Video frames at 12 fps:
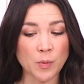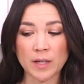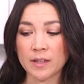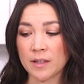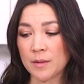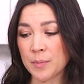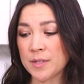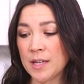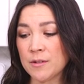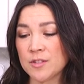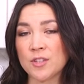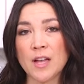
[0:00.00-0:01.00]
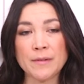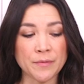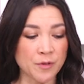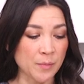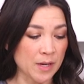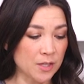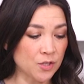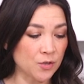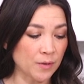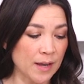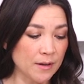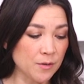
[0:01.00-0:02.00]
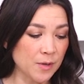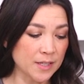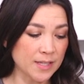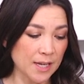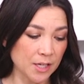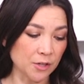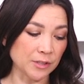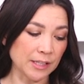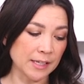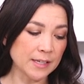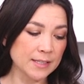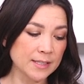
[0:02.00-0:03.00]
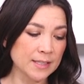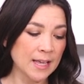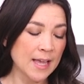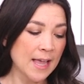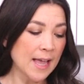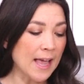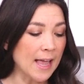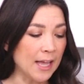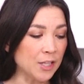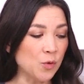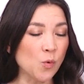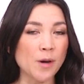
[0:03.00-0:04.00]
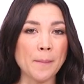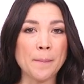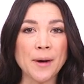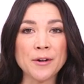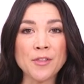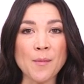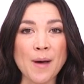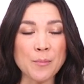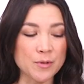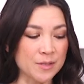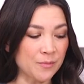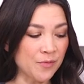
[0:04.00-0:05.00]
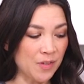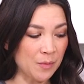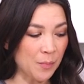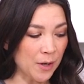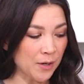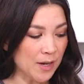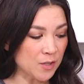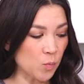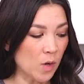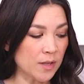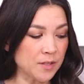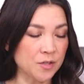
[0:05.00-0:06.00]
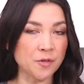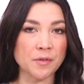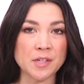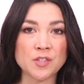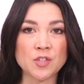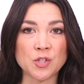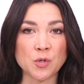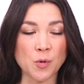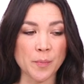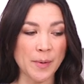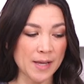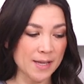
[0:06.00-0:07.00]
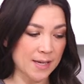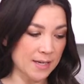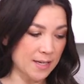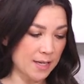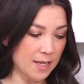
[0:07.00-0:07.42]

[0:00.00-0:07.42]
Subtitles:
quickly. The potatoes still have a few minutes. So now you wanna take your leeks, and you wanna butter them up with some vegan butter, as well as grease your baking